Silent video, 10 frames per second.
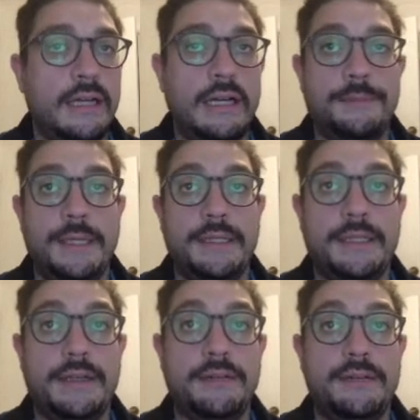Anything
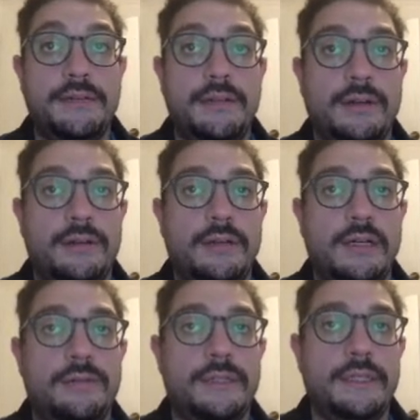else? No, not
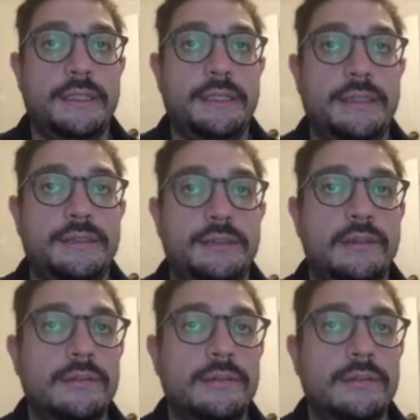really. That's all.